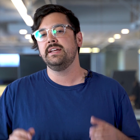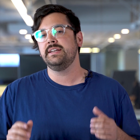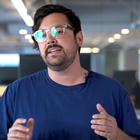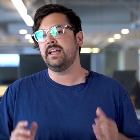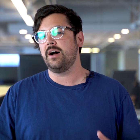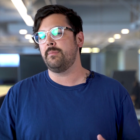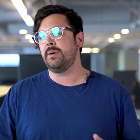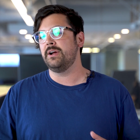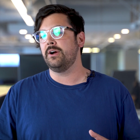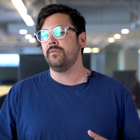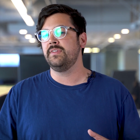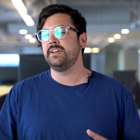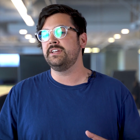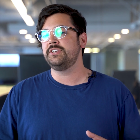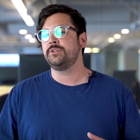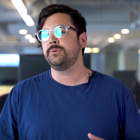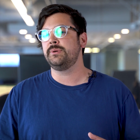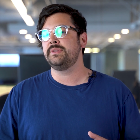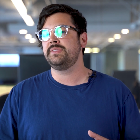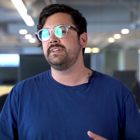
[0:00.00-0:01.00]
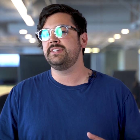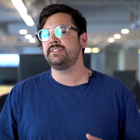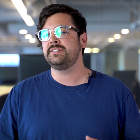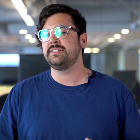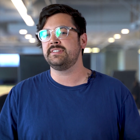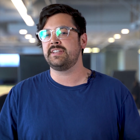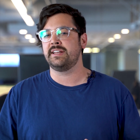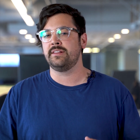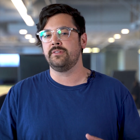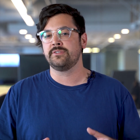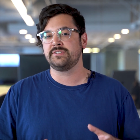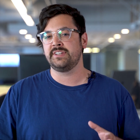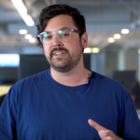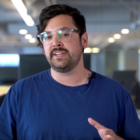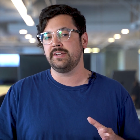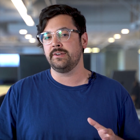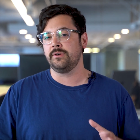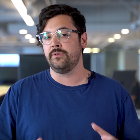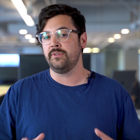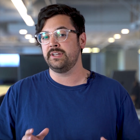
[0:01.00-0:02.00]
Now my only issue with this is that it looks like
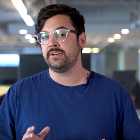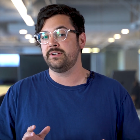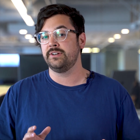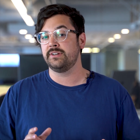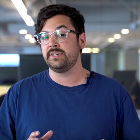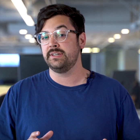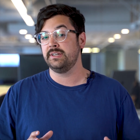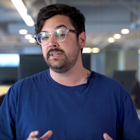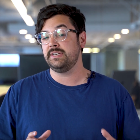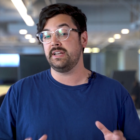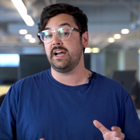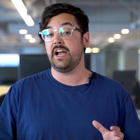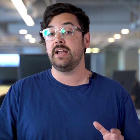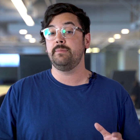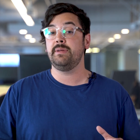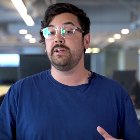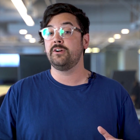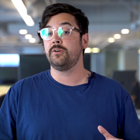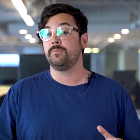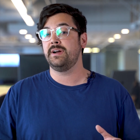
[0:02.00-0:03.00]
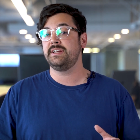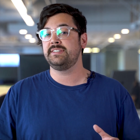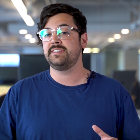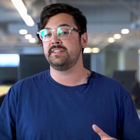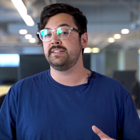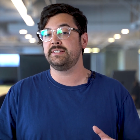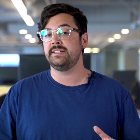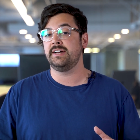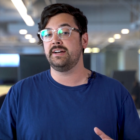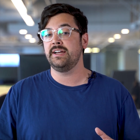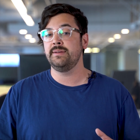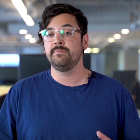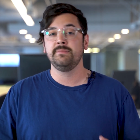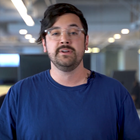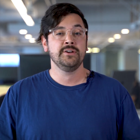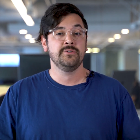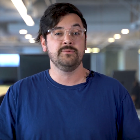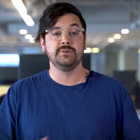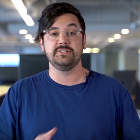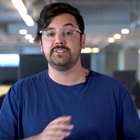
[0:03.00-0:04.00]
it can only cook 9 bagel bites at a time,
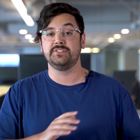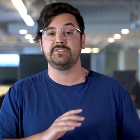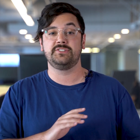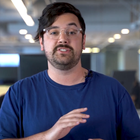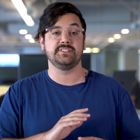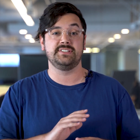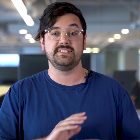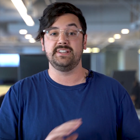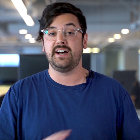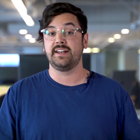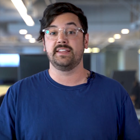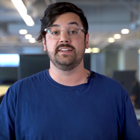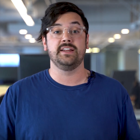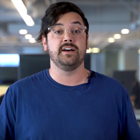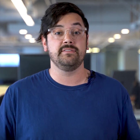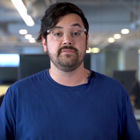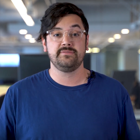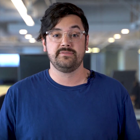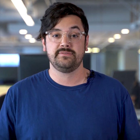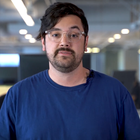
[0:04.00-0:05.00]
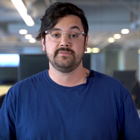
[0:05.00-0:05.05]
which is just not enough.